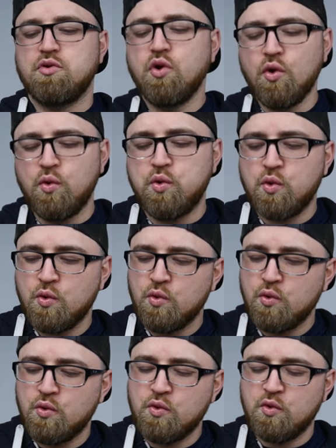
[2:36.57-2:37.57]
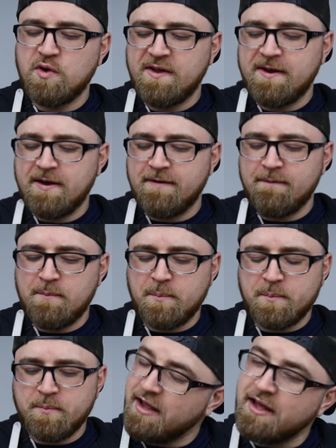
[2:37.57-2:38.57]
Whew.
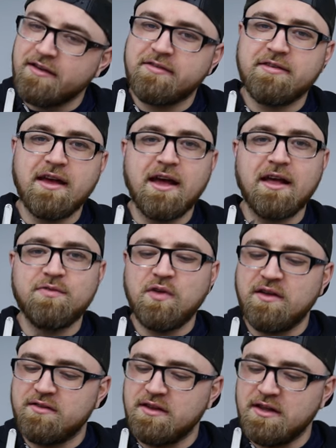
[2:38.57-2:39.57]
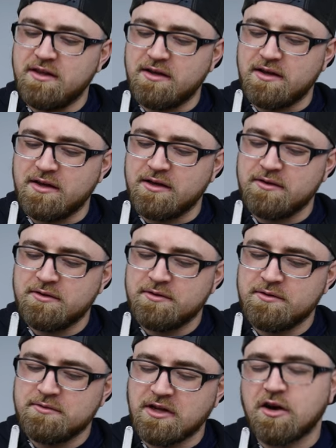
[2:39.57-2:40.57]
I gotta say, I think the
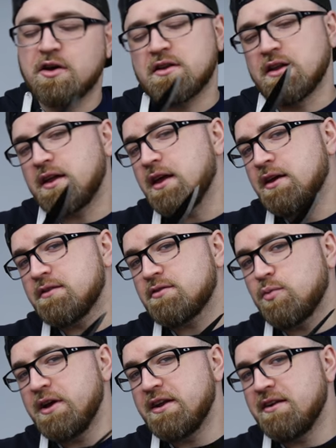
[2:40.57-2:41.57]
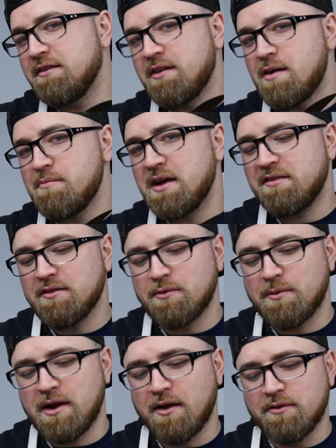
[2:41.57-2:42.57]
King of Sweden, he's not messing
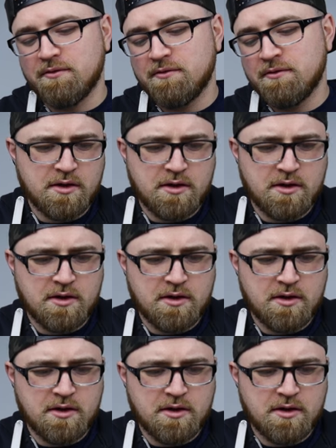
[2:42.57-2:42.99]
around.